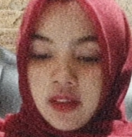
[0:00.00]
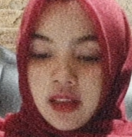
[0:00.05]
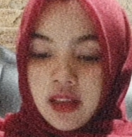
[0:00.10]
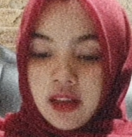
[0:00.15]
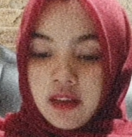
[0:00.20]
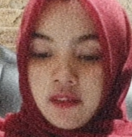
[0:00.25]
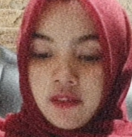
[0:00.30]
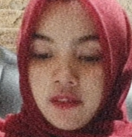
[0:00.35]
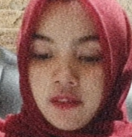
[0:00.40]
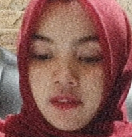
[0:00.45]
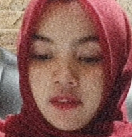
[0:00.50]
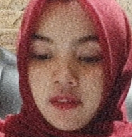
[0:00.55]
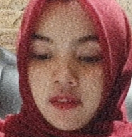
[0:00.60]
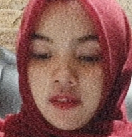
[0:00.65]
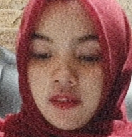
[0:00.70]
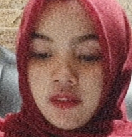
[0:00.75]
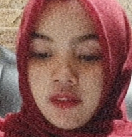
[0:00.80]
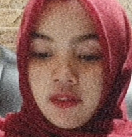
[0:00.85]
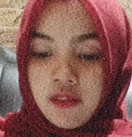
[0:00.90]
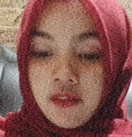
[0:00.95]

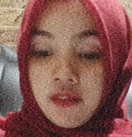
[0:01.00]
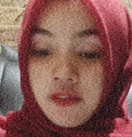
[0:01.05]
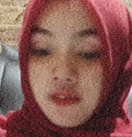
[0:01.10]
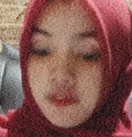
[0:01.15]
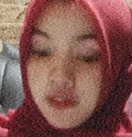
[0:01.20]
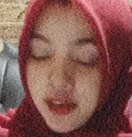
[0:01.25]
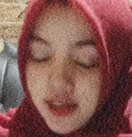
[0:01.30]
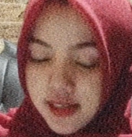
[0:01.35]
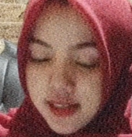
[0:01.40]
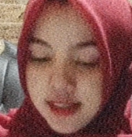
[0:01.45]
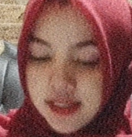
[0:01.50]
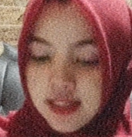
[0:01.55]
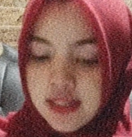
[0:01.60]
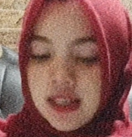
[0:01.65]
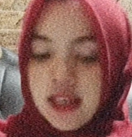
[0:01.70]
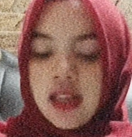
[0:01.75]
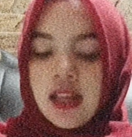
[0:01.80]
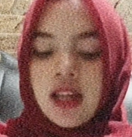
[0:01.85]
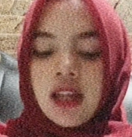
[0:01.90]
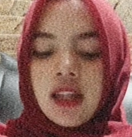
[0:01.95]
infix.
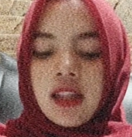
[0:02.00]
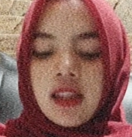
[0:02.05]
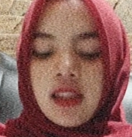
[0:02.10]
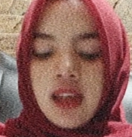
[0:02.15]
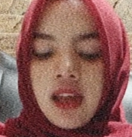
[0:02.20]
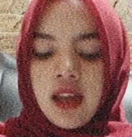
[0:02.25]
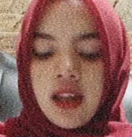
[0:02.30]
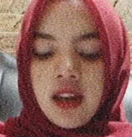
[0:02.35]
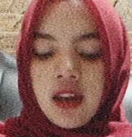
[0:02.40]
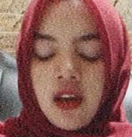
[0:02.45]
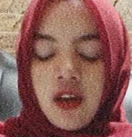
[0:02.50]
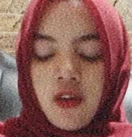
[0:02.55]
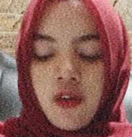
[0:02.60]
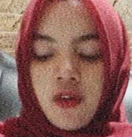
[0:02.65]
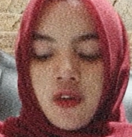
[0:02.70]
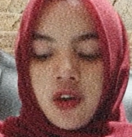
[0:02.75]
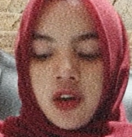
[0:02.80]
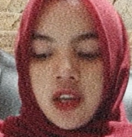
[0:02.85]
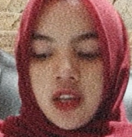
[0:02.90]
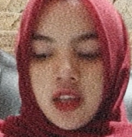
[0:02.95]
Then I
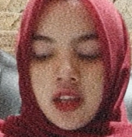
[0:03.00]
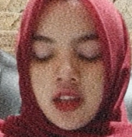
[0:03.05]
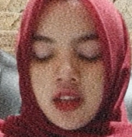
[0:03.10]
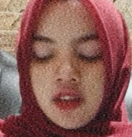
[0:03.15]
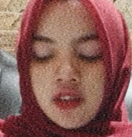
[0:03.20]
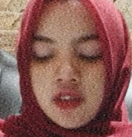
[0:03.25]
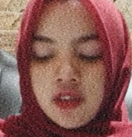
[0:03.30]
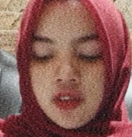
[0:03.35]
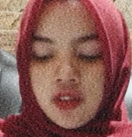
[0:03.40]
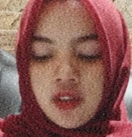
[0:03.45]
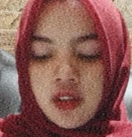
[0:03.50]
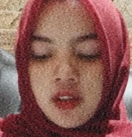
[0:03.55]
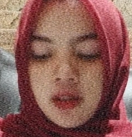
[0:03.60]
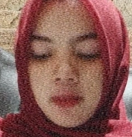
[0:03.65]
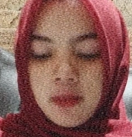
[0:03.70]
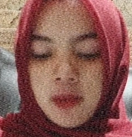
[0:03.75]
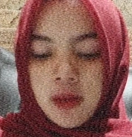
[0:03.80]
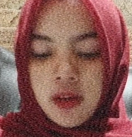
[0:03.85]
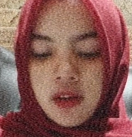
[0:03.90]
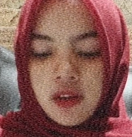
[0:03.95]
already talked
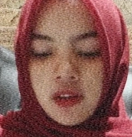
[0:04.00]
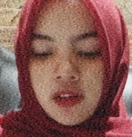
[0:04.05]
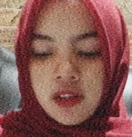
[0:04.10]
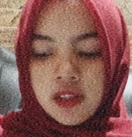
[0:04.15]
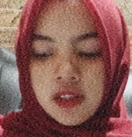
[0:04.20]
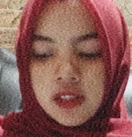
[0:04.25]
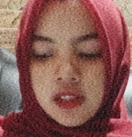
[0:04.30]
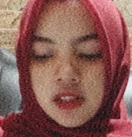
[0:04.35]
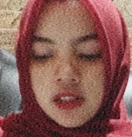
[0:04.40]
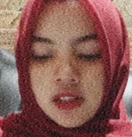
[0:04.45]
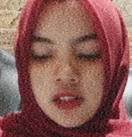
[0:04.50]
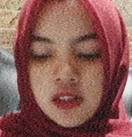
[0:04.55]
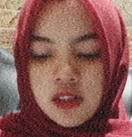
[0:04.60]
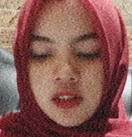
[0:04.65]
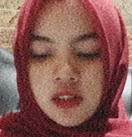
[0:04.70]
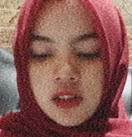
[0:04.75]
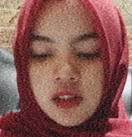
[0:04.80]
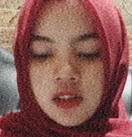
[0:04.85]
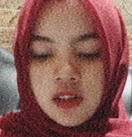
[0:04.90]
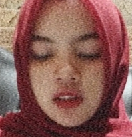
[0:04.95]
about
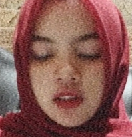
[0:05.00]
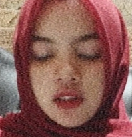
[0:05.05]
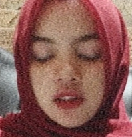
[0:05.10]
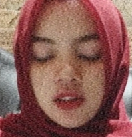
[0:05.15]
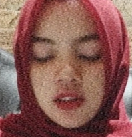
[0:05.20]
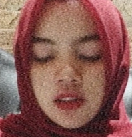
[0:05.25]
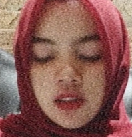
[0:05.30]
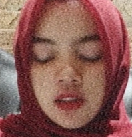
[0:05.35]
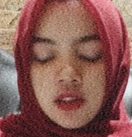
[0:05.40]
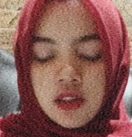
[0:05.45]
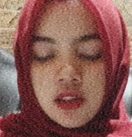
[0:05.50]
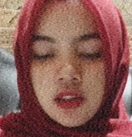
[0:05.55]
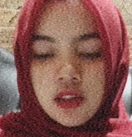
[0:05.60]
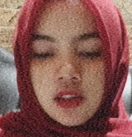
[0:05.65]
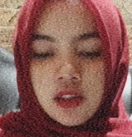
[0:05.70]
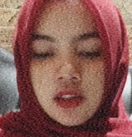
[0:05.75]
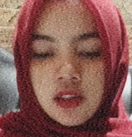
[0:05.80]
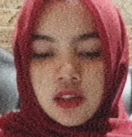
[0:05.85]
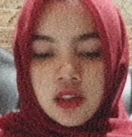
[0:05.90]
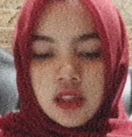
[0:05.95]
the
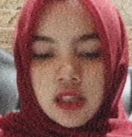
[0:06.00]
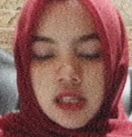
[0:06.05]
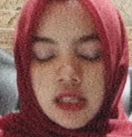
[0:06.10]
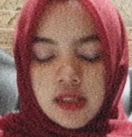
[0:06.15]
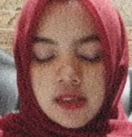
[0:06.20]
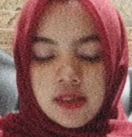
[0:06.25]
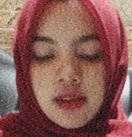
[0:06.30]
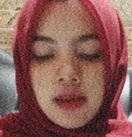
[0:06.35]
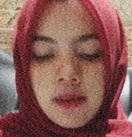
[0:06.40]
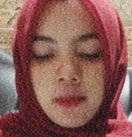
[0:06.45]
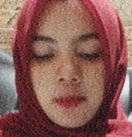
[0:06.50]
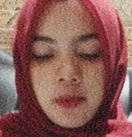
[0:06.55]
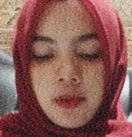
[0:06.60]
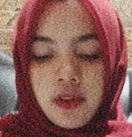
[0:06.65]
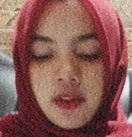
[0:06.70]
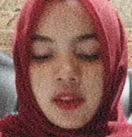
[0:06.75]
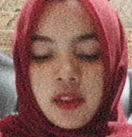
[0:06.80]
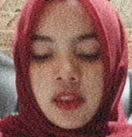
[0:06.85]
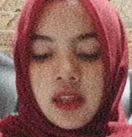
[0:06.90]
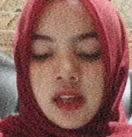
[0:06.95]

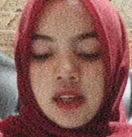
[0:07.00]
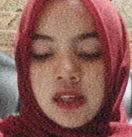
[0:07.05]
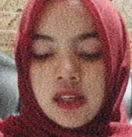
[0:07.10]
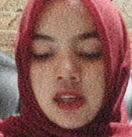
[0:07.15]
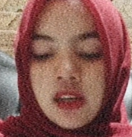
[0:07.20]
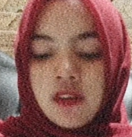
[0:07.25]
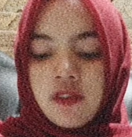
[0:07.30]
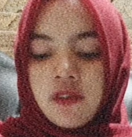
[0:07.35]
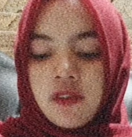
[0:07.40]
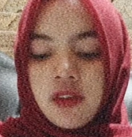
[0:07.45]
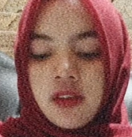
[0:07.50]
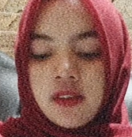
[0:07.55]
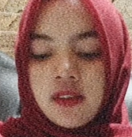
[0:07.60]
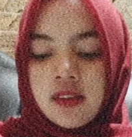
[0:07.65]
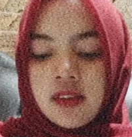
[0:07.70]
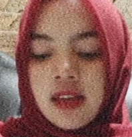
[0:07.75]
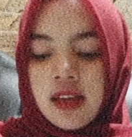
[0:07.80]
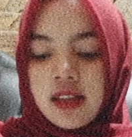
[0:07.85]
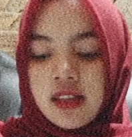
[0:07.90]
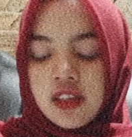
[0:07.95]
example. Then the infix
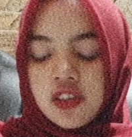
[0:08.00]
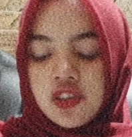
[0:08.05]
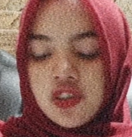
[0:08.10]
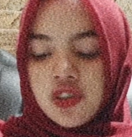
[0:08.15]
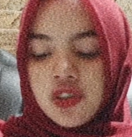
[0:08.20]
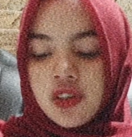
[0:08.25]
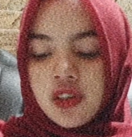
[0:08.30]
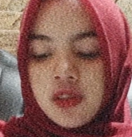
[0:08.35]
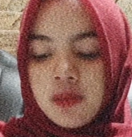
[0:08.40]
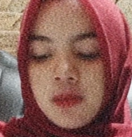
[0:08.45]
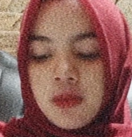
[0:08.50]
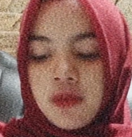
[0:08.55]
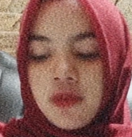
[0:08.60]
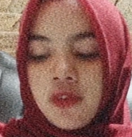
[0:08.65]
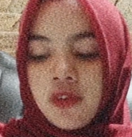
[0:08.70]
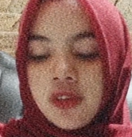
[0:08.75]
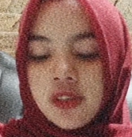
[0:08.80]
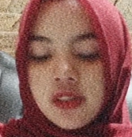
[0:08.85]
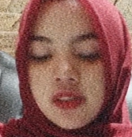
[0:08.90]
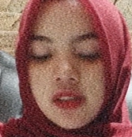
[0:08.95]
get interest
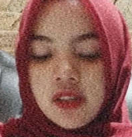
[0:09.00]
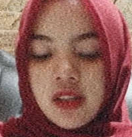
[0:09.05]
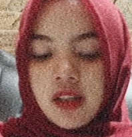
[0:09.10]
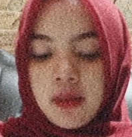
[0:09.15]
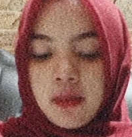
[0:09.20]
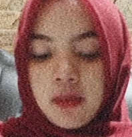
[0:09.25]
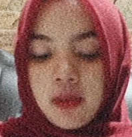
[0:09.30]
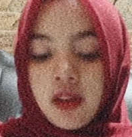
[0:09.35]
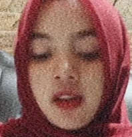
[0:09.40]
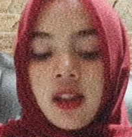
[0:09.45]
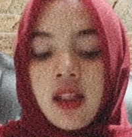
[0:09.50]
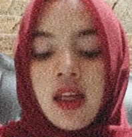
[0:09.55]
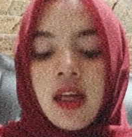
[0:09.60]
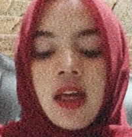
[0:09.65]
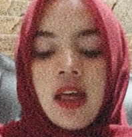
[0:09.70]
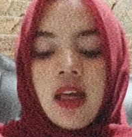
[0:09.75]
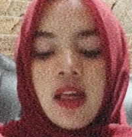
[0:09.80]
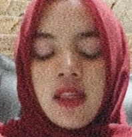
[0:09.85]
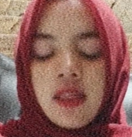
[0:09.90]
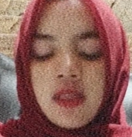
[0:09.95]
before the syllable
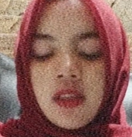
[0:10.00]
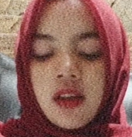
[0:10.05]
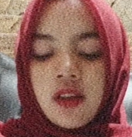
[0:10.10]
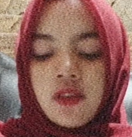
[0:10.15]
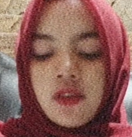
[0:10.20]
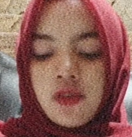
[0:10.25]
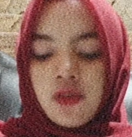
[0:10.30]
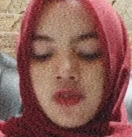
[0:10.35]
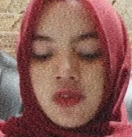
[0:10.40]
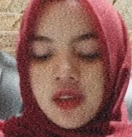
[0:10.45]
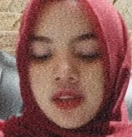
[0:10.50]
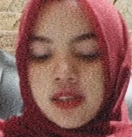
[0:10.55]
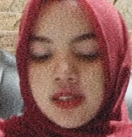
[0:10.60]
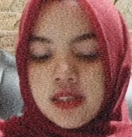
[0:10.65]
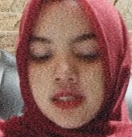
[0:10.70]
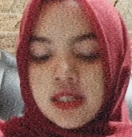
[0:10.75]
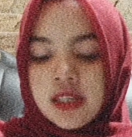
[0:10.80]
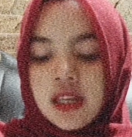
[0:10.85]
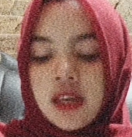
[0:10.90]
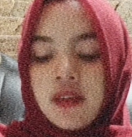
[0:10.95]
that
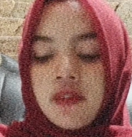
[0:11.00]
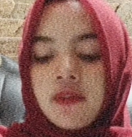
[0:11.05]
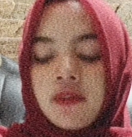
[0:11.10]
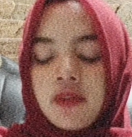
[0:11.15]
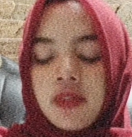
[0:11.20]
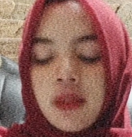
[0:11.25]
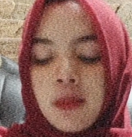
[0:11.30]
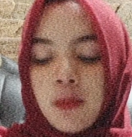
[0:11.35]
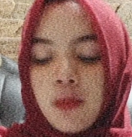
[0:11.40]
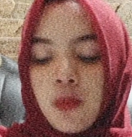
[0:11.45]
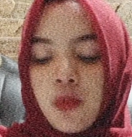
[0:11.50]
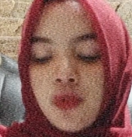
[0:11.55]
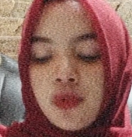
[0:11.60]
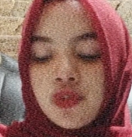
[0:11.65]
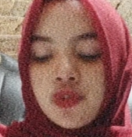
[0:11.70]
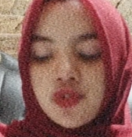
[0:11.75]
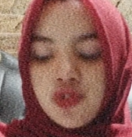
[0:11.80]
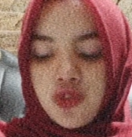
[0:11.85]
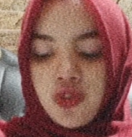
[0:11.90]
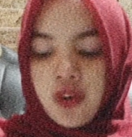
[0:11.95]
receive the
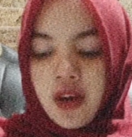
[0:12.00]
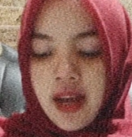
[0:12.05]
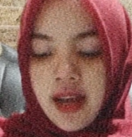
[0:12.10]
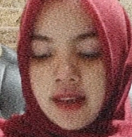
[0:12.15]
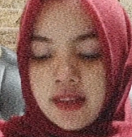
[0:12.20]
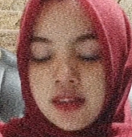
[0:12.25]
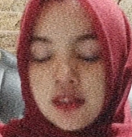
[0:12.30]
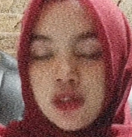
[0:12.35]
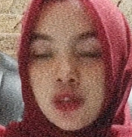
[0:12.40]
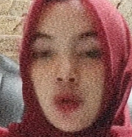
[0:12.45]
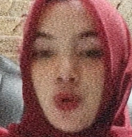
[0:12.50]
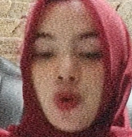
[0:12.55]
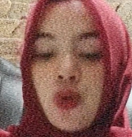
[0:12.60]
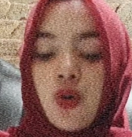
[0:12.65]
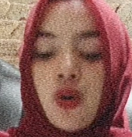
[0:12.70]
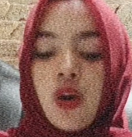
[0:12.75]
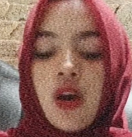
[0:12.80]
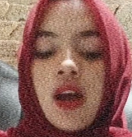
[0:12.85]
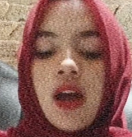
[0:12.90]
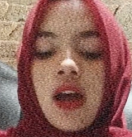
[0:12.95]
most stress.
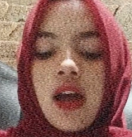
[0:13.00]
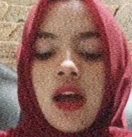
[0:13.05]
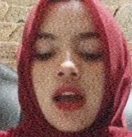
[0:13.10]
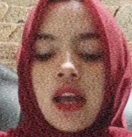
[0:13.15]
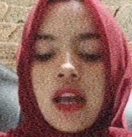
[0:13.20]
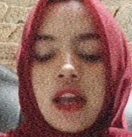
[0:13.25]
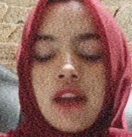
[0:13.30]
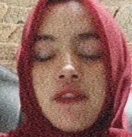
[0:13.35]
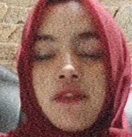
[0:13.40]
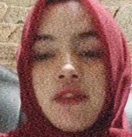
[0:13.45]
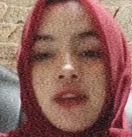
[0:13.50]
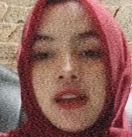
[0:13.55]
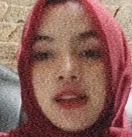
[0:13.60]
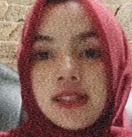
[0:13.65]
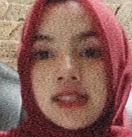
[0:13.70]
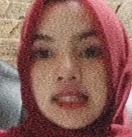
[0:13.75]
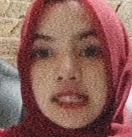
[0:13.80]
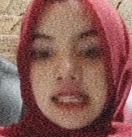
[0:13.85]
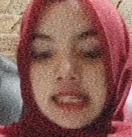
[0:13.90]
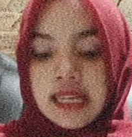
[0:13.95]
So infix
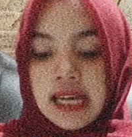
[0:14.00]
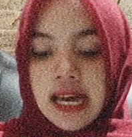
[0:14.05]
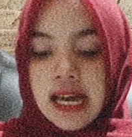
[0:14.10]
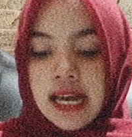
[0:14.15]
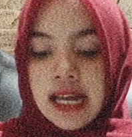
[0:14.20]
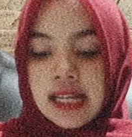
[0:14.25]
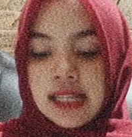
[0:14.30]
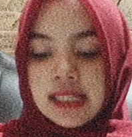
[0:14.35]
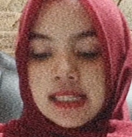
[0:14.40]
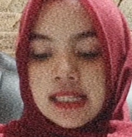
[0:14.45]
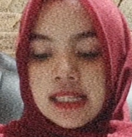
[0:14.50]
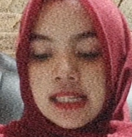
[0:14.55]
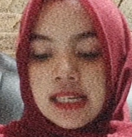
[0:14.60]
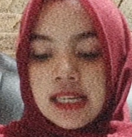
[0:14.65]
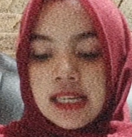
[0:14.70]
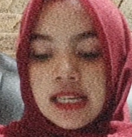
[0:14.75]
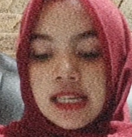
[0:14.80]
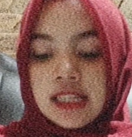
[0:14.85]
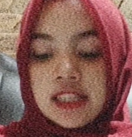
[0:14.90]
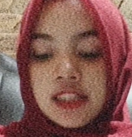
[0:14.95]
get
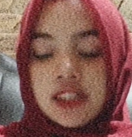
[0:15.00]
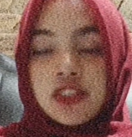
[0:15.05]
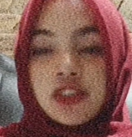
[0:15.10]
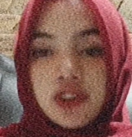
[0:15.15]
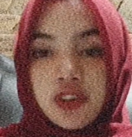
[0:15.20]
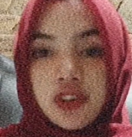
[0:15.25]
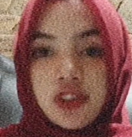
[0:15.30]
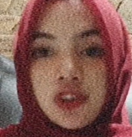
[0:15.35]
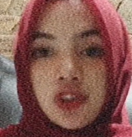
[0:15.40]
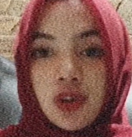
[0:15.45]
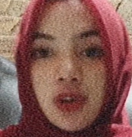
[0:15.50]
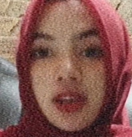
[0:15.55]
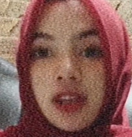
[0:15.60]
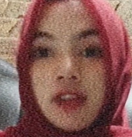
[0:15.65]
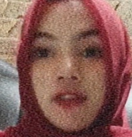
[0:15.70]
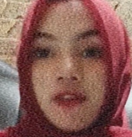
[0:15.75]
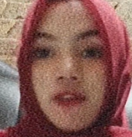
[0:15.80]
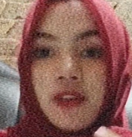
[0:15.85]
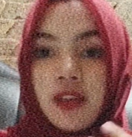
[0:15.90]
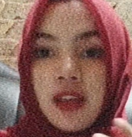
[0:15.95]
insert, so
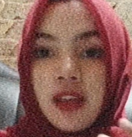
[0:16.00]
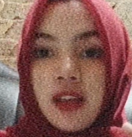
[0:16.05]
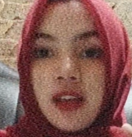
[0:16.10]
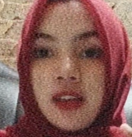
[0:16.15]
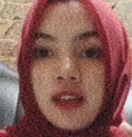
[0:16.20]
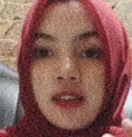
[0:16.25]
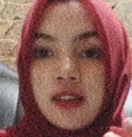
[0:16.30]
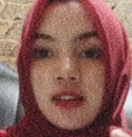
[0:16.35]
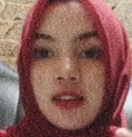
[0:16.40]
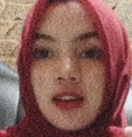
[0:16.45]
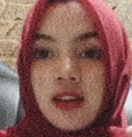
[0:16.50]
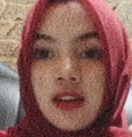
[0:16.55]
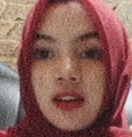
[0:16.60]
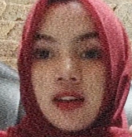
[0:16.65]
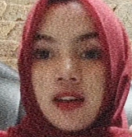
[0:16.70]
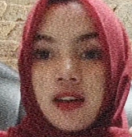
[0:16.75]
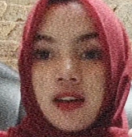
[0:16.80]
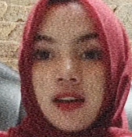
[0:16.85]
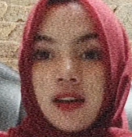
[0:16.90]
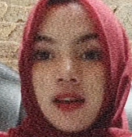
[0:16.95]
infix
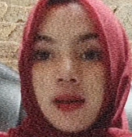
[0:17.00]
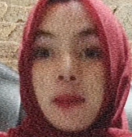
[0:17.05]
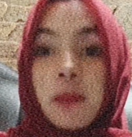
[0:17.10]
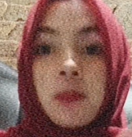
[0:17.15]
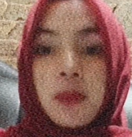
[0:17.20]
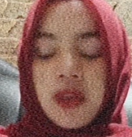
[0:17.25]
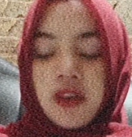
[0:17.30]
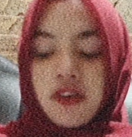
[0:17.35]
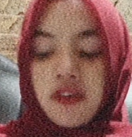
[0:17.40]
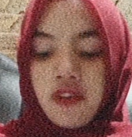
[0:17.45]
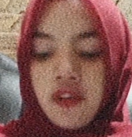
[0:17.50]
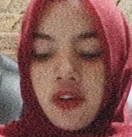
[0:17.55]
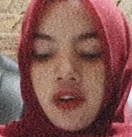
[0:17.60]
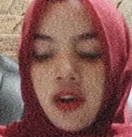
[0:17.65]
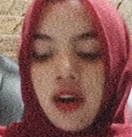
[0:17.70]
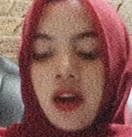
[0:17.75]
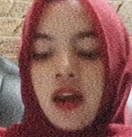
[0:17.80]
appear